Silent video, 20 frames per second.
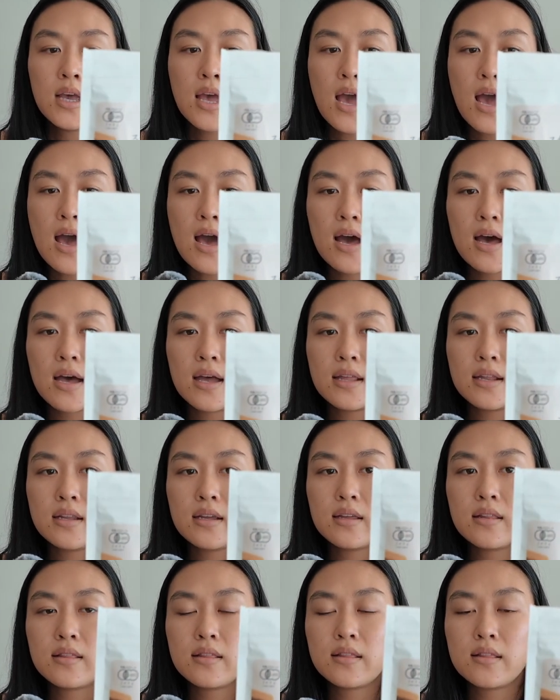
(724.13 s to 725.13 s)
And
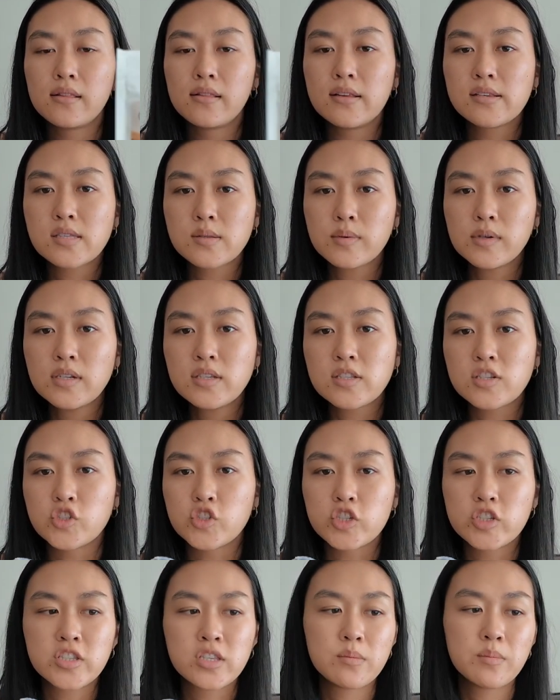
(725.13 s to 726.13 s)
this one is
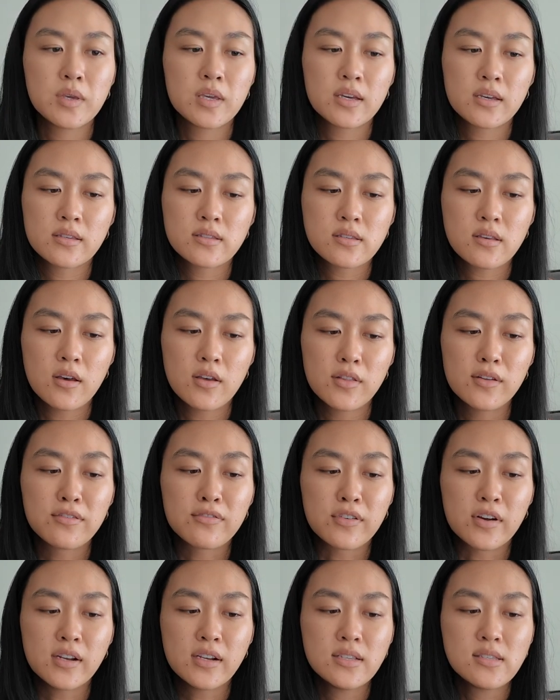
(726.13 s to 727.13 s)
interesting because on the
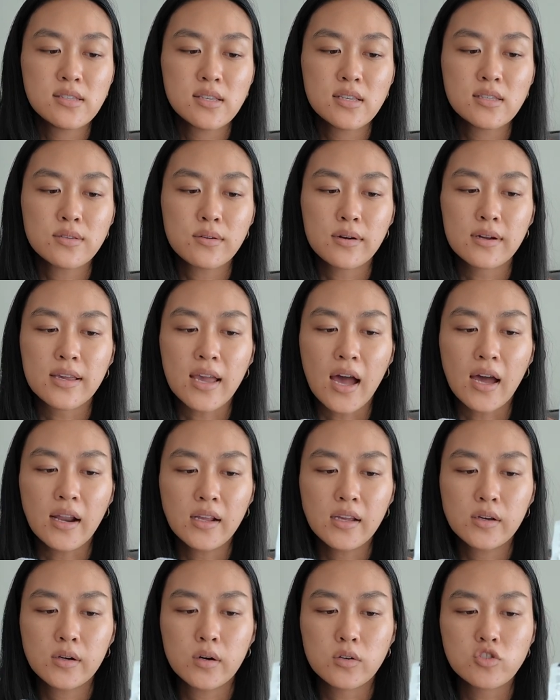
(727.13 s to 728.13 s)
front it says
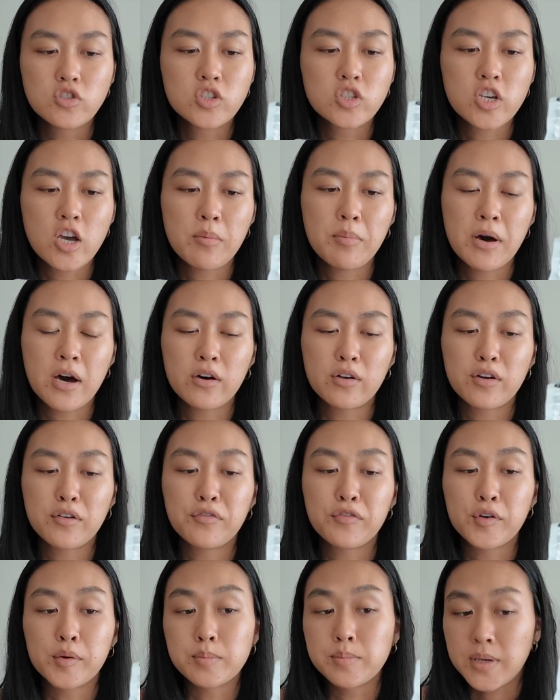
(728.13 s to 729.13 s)
organic hojicha powder
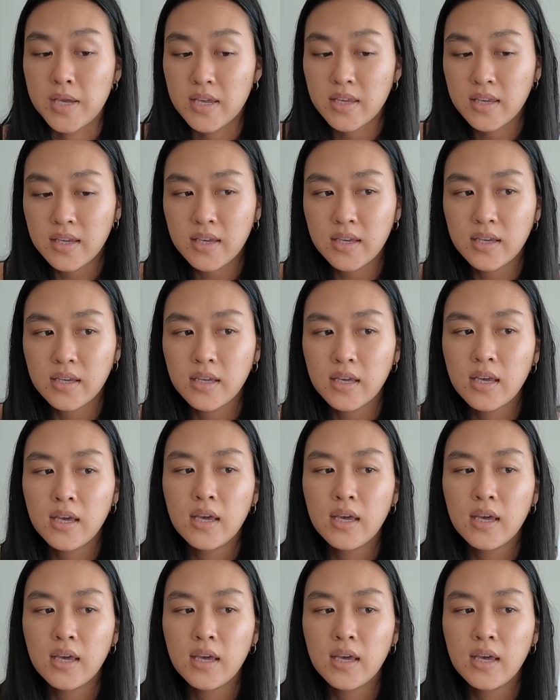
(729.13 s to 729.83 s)
for baking,